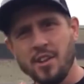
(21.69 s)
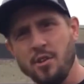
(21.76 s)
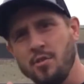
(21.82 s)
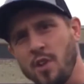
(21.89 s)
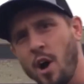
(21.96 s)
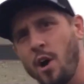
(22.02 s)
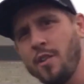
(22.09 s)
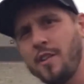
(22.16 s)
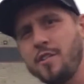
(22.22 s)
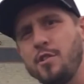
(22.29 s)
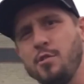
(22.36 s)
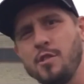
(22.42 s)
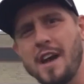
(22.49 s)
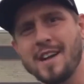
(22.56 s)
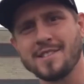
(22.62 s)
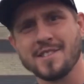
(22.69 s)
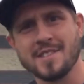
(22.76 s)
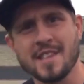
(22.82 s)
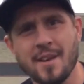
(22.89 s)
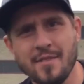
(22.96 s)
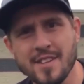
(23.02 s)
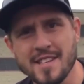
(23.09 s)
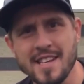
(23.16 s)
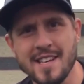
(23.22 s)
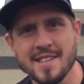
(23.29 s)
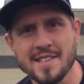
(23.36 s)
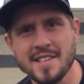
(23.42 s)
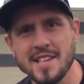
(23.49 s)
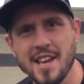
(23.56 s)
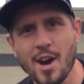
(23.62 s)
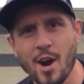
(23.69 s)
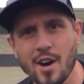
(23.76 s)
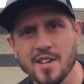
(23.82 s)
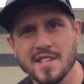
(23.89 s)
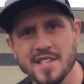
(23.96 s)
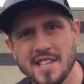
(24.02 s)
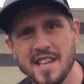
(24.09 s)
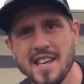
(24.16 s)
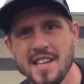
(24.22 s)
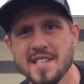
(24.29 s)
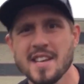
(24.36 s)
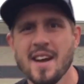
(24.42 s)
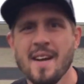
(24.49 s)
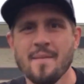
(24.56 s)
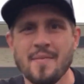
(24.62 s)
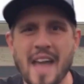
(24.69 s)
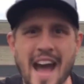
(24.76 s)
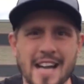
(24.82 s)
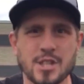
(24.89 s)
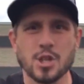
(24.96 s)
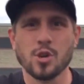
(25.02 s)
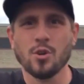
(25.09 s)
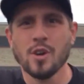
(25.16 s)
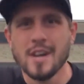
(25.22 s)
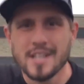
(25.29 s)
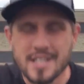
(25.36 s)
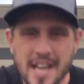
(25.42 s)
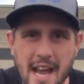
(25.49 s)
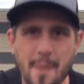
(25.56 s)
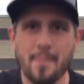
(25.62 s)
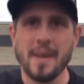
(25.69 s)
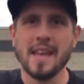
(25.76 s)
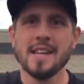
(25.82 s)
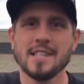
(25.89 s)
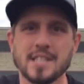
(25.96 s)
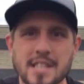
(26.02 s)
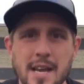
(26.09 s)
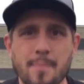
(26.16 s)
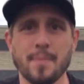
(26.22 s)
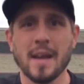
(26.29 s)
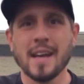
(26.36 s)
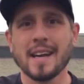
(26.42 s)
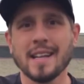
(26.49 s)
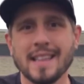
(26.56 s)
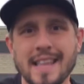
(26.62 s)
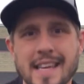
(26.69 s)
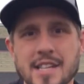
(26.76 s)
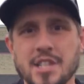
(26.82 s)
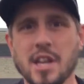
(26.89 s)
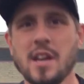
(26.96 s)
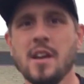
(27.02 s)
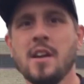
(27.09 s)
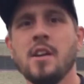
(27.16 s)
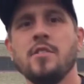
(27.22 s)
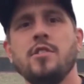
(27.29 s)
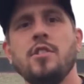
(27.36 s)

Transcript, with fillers: Did you know the 2017 CRC's National Championship Collegiate...